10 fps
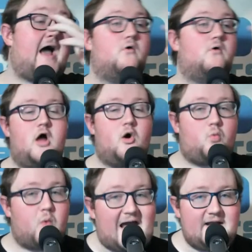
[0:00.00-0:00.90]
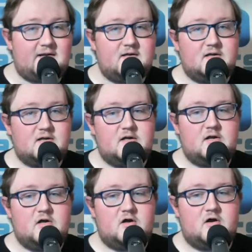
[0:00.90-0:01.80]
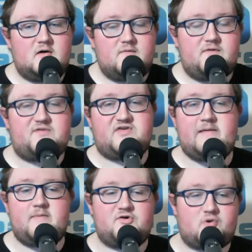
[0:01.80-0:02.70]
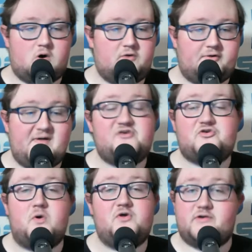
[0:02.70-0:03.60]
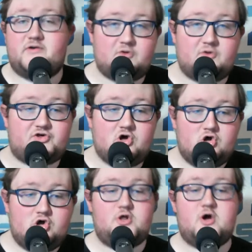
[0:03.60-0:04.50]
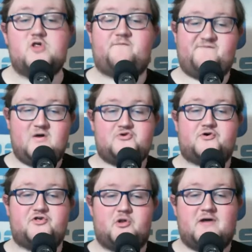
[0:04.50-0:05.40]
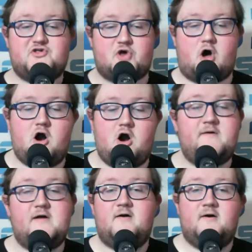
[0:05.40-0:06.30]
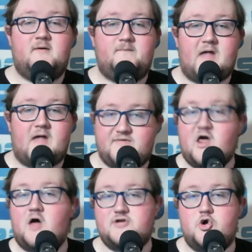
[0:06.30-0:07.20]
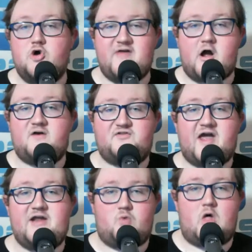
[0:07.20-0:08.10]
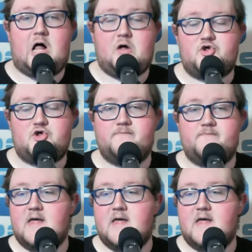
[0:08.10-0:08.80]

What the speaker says: I don't know when the team is or the league is going to announce who those future considerations are. I'm telling you who they are. It's Aiden Walsh.